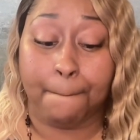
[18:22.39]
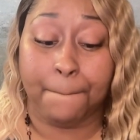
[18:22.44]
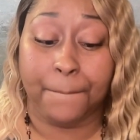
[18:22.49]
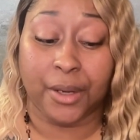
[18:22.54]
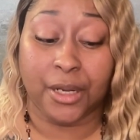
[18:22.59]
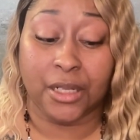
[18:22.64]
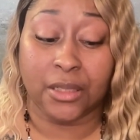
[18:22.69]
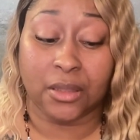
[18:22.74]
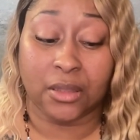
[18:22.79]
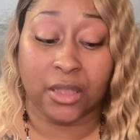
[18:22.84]

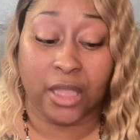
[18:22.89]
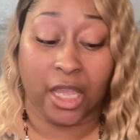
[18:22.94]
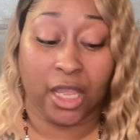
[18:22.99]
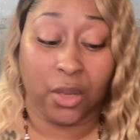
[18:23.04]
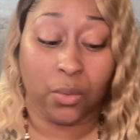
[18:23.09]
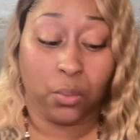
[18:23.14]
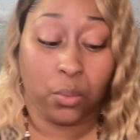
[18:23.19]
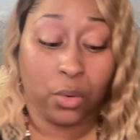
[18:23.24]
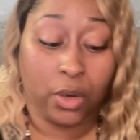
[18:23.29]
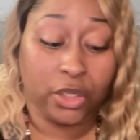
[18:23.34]
but
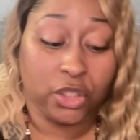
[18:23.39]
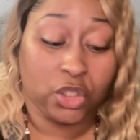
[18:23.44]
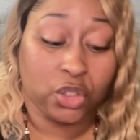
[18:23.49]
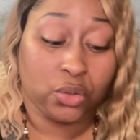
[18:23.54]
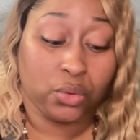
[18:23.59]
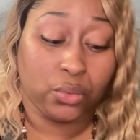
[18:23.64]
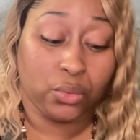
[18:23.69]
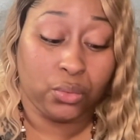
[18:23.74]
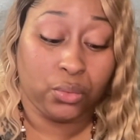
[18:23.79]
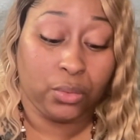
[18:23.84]
they want
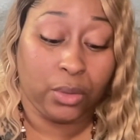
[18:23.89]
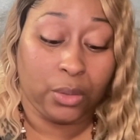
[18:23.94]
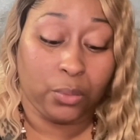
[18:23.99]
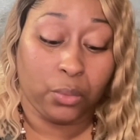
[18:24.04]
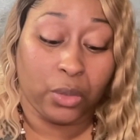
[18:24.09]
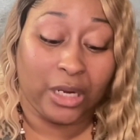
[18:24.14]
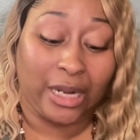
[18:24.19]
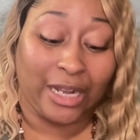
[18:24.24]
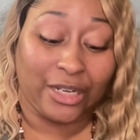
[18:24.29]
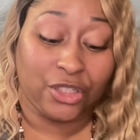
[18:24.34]
to
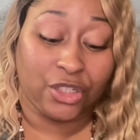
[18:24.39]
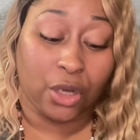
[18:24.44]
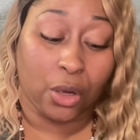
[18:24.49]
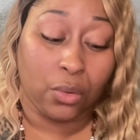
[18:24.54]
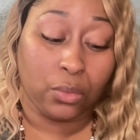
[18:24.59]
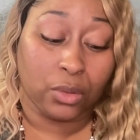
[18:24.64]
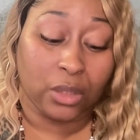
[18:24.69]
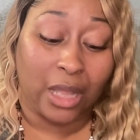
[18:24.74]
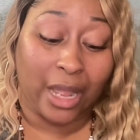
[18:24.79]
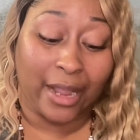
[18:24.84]
what i
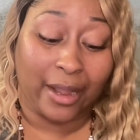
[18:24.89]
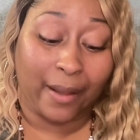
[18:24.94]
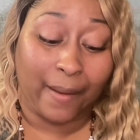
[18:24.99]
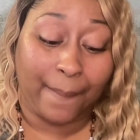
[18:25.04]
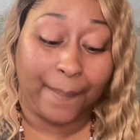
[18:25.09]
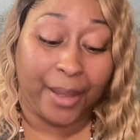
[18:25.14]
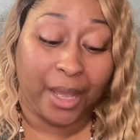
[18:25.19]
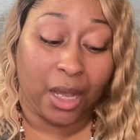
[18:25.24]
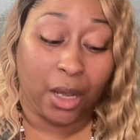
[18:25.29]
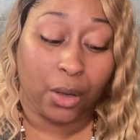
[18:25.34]
don't like
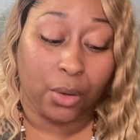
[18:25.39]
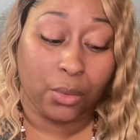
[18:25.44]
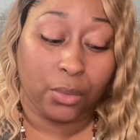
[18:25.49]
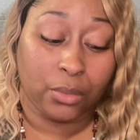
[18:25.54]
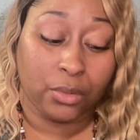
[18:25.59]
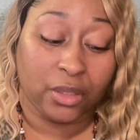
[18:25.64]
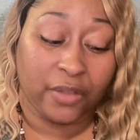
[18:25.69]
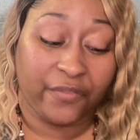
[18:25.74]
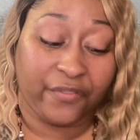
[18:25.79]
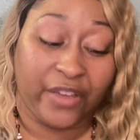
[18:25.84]

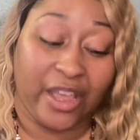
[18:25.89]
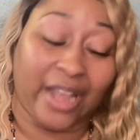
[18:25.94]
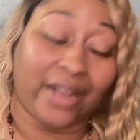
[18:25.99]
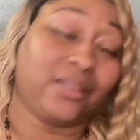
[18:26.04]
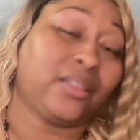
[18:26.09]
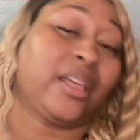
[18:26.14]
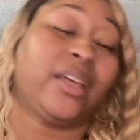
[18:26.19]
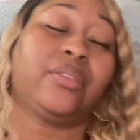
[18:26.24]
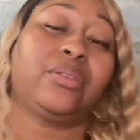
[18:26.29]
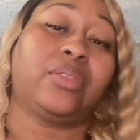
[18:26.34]
about the
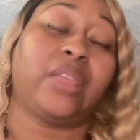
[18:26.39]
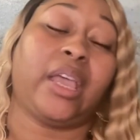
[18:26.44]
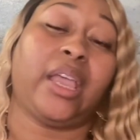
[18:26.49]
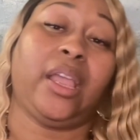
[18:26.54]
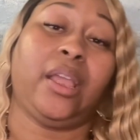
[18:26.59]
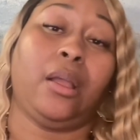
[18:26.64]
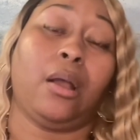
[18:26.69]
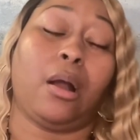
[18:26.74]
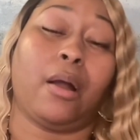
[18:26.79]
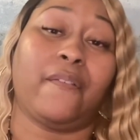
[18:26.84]
fact that
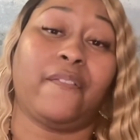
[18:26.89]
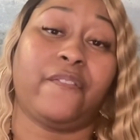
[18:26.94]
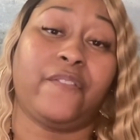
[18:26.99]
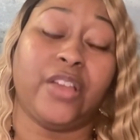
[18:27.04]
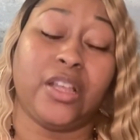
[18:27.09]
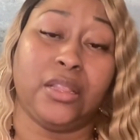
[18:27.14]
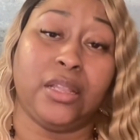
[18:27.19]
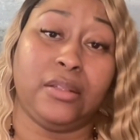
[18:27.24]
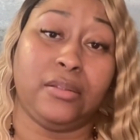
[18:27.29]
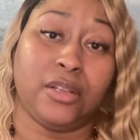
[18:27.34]
they are
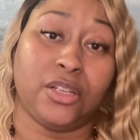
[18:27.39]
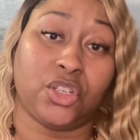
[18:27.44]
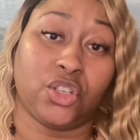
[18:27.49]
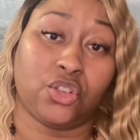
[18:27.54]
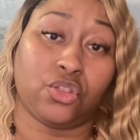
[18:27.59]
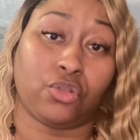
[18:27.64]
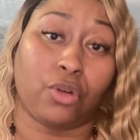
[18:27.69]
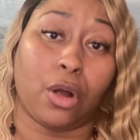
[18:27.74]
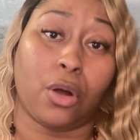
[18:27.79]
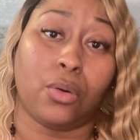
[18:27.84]
feeling this
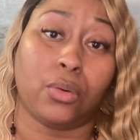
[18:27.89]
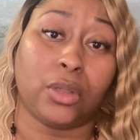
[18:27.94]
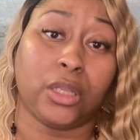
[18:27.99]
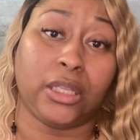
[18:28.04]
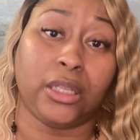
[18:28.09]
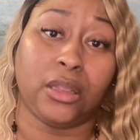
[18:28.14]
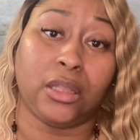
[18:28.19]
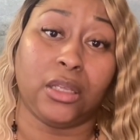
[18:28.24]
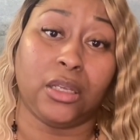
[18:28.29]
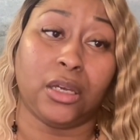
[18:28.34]

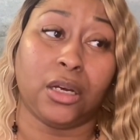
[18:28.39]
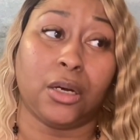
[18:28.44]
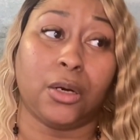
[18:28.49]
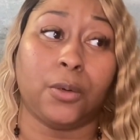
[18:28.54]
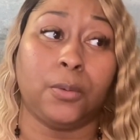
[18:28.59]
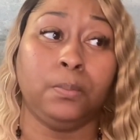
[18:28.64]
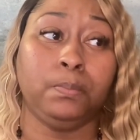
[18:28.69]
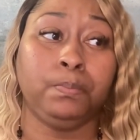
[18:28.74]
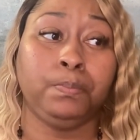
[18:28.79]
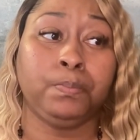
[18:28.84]
strongly
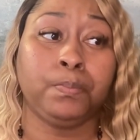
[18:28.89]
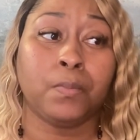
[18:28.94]
leo